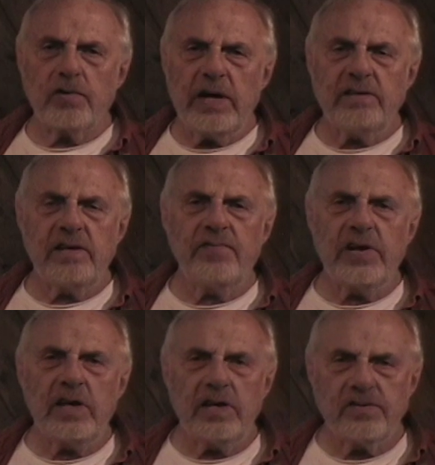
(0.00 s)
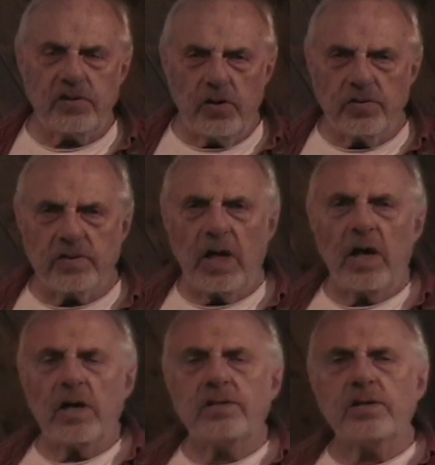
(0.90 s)
creativity is used
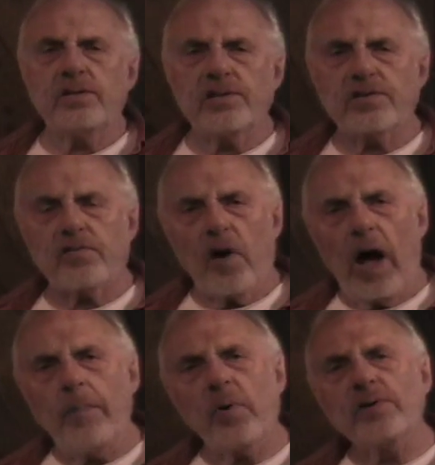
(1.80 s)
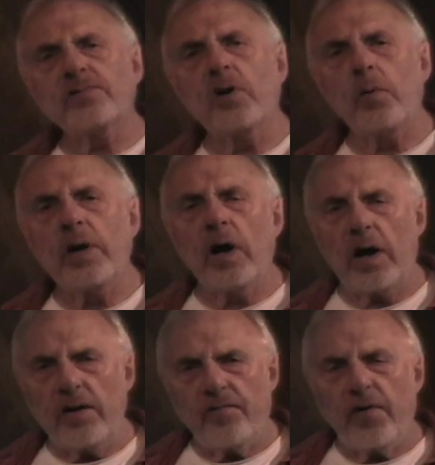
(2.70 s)
to describe what is going
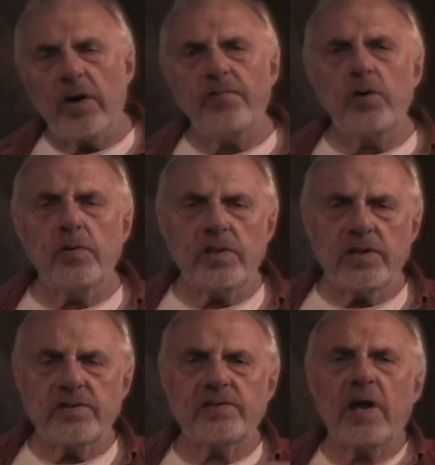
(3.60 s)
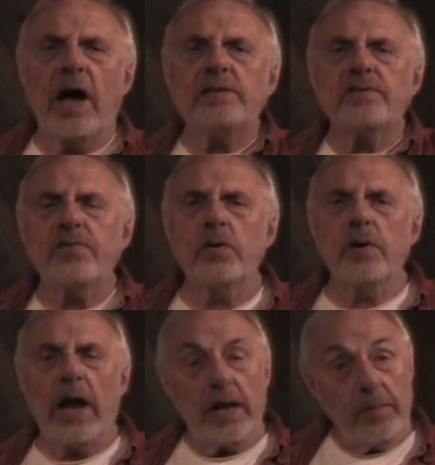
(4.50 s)
on in front of you, at the sides of
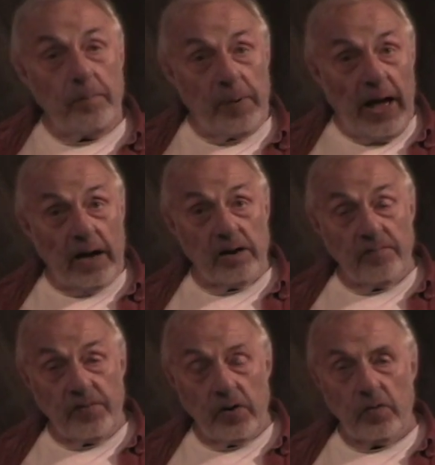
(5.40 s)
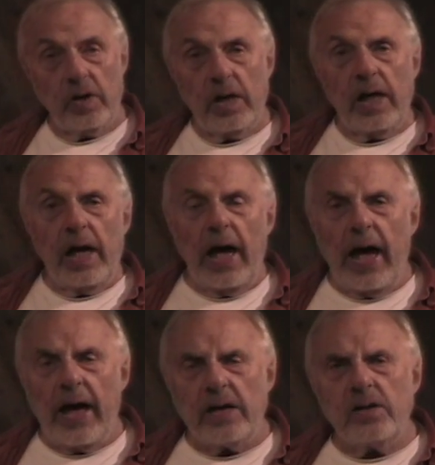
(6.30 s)
you, and in back of you.
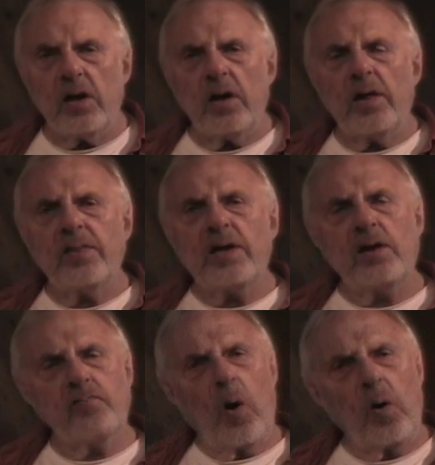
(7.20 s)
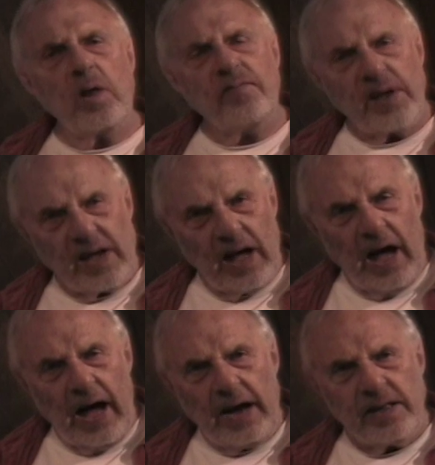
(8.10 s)
And the role of the
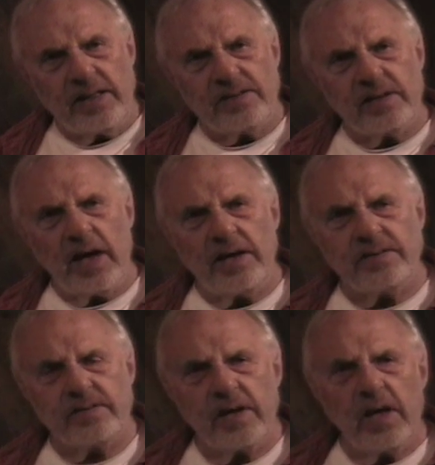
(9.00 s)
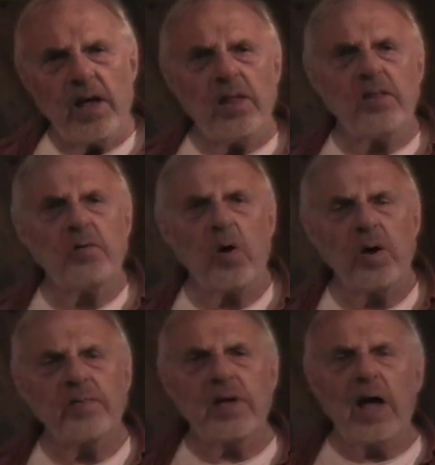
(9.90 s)
guide, in this case, the role
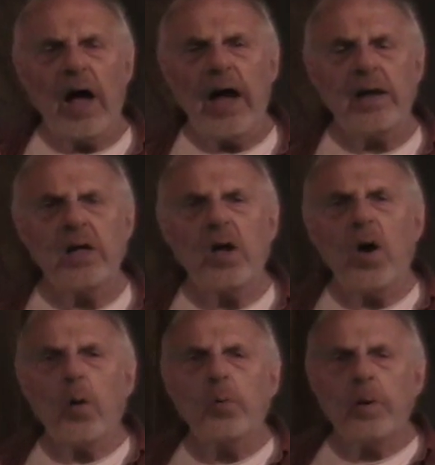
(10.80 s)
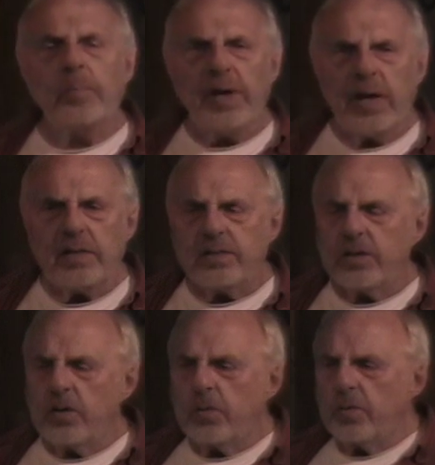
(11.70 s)
of the guide will be
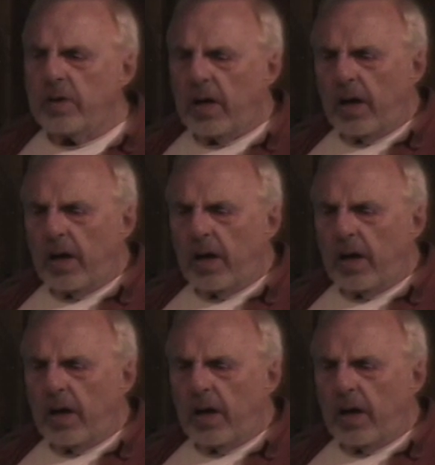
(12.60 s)
to